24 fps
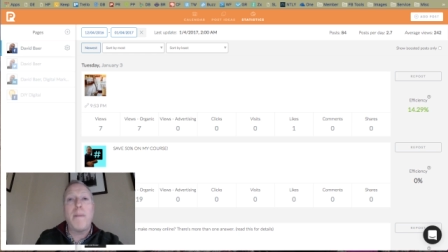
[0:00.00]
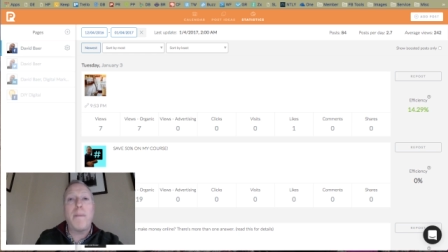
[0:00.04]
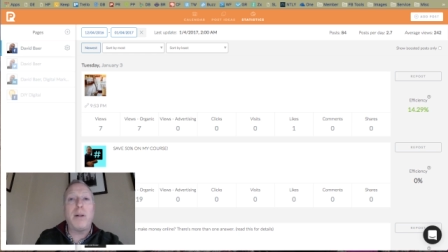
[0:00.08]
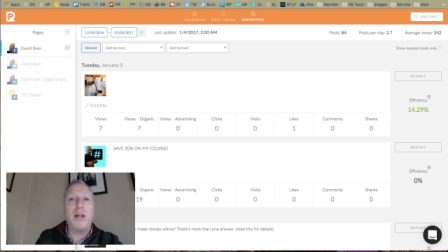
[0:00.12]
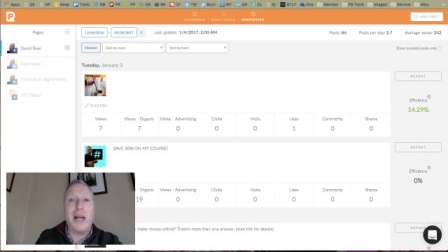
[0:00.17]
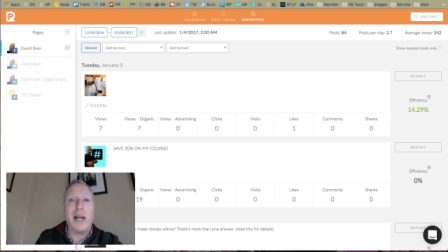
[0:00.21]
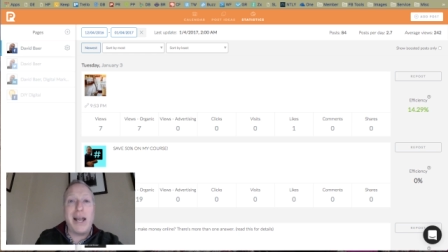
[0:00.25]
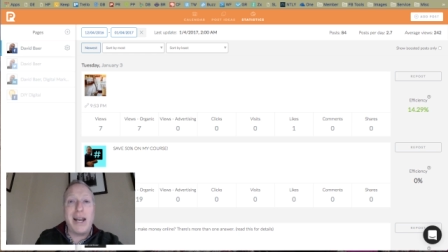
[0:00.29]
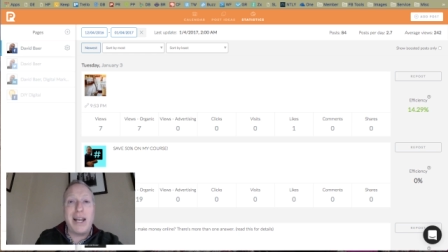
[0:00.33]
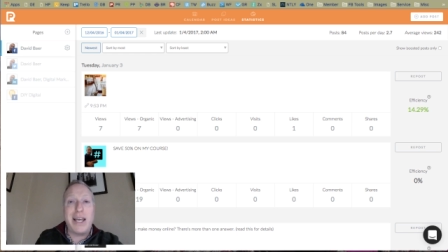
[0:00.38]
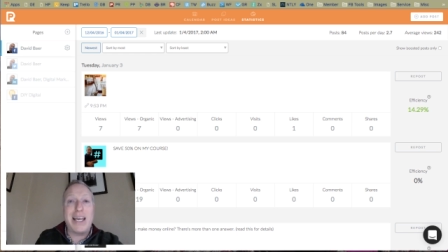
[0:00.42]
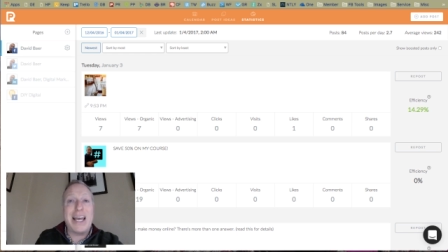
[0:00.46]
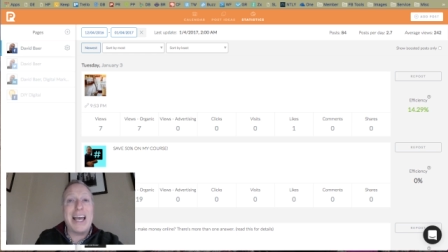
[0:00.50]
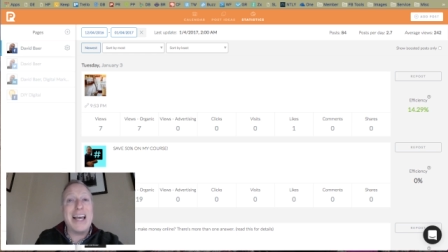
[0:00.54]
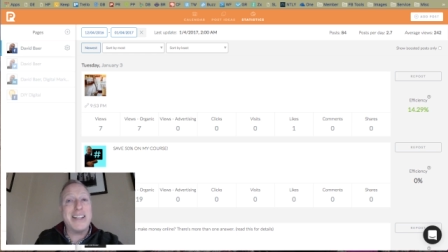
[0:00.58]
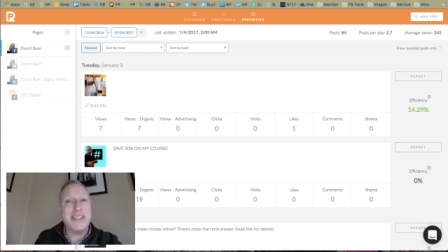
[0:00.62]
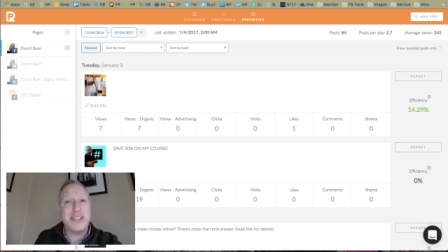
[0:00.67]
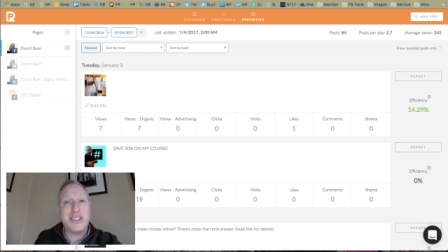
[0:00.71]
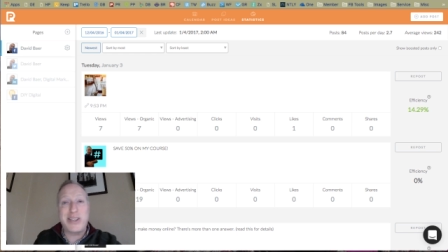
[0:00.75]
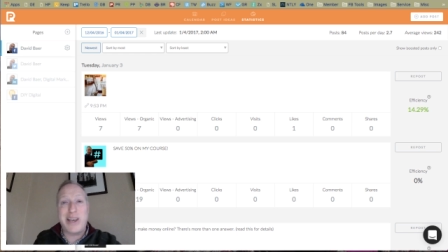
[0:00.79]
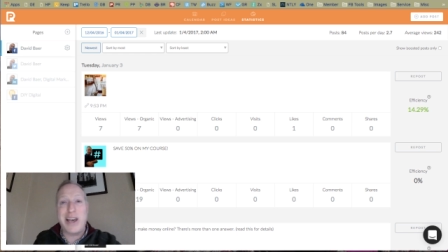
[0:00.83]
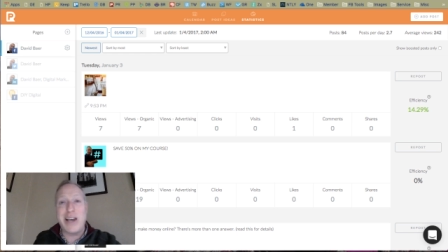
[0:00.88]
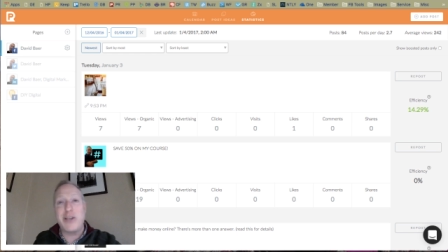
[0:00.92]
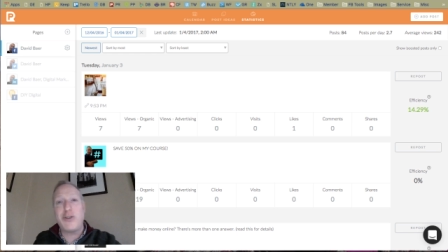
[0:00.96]
planning and
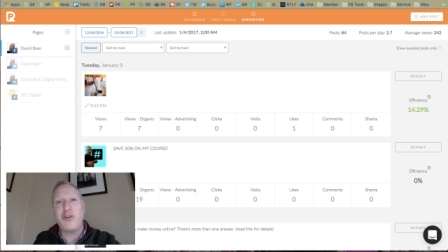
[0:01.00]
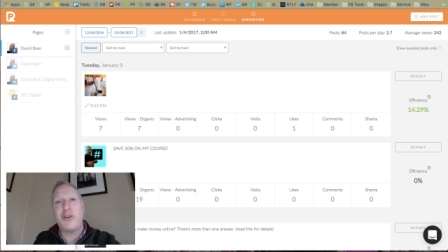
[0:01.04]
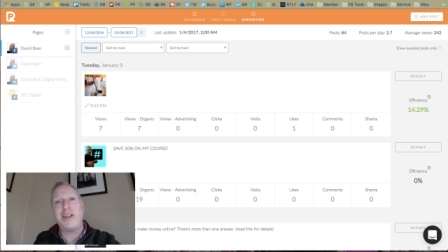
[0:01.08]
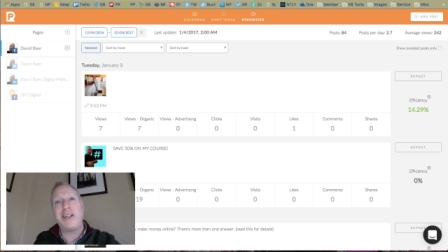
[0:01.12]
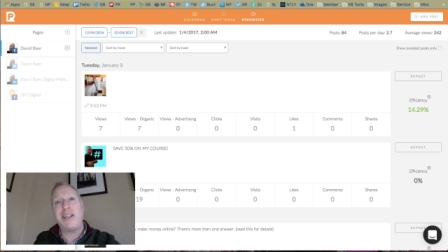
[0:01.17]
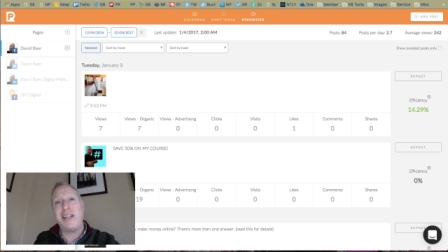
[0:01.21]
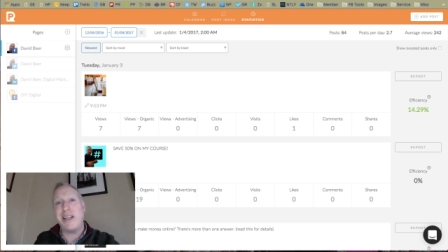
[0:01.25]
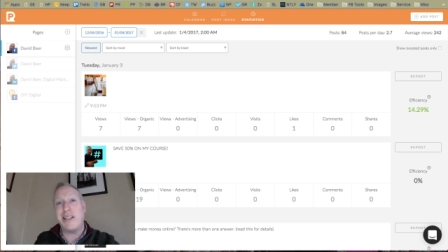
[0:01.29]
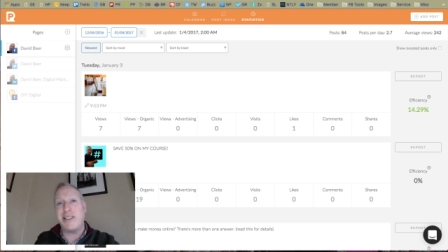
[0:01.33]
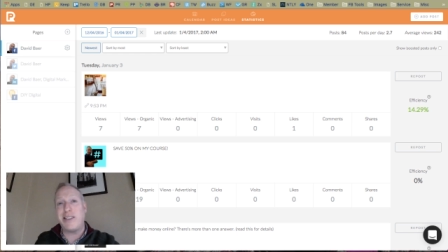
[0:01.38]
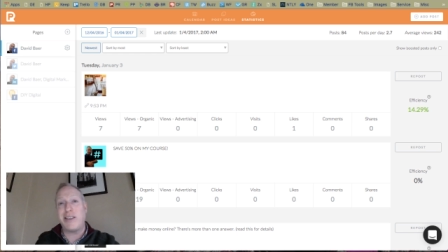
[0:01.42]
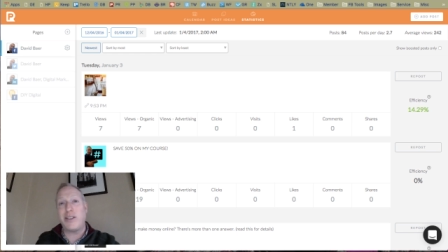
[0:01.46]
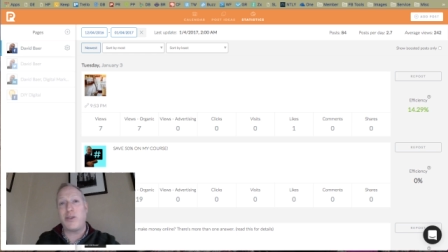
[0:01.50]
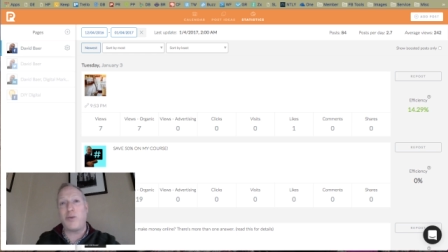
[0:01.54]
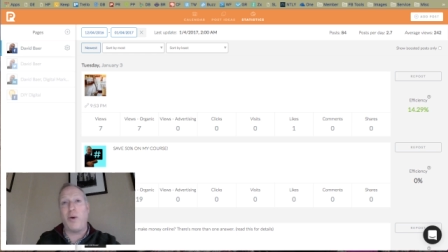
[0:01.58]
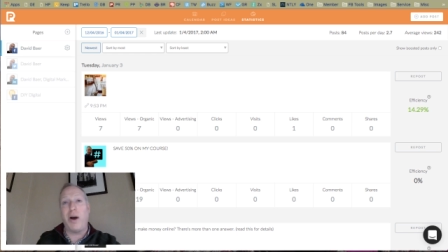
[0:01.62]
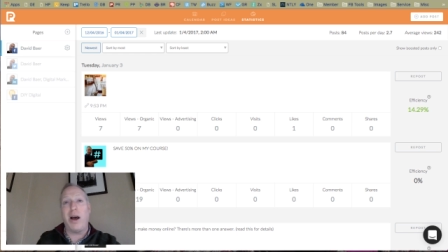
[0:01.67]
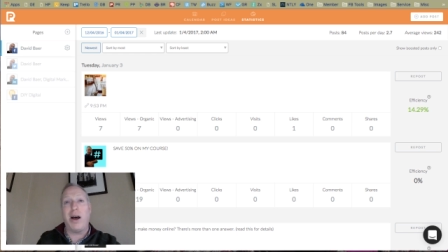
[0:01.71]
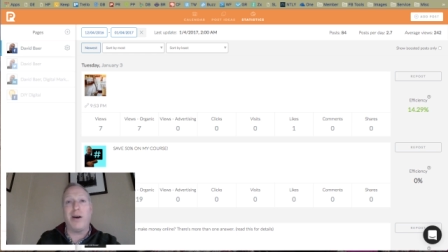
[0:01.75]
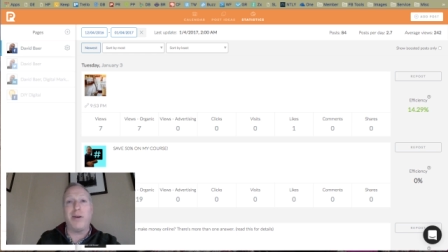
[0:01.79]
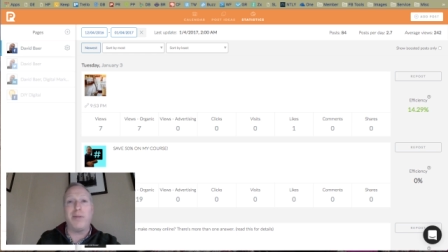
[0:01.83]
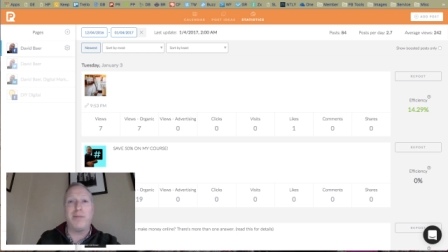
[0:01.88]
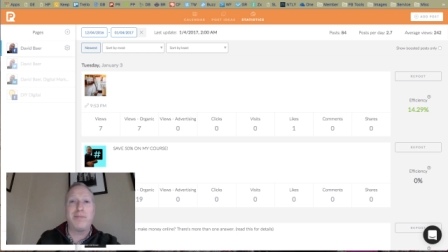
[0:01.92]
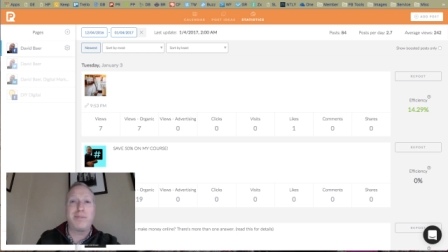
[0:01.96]
scheduling needs as
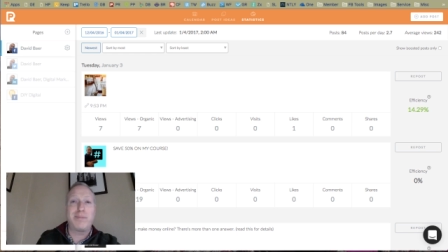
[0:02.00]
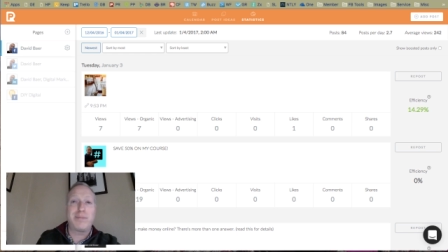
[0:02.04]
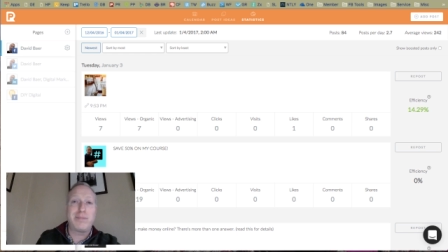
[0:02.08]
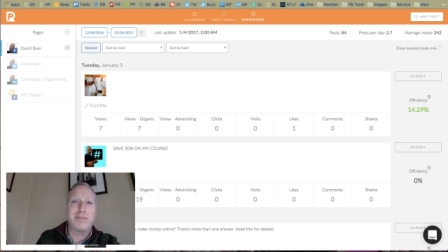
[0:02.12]
well.